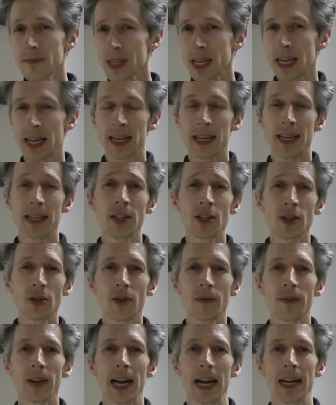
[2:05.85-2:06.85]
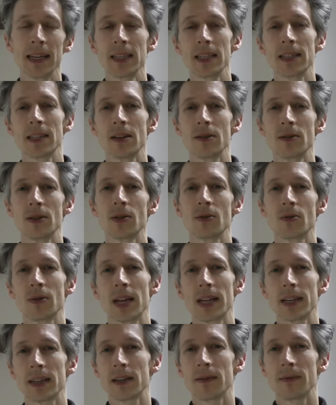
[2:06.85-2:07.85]
And as a sort of antidote to all
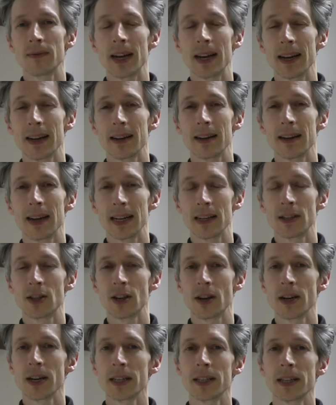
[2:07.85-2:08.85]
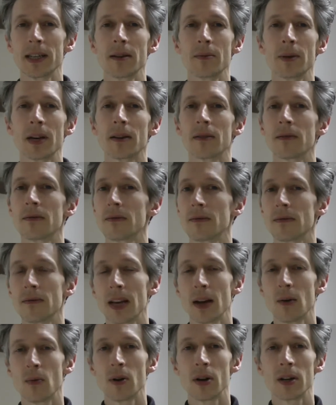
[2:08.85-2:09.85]
that kind of anxiety about
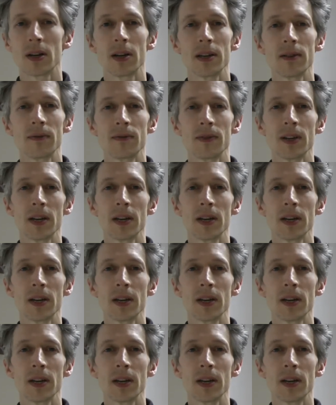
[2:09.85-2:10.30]
their work life,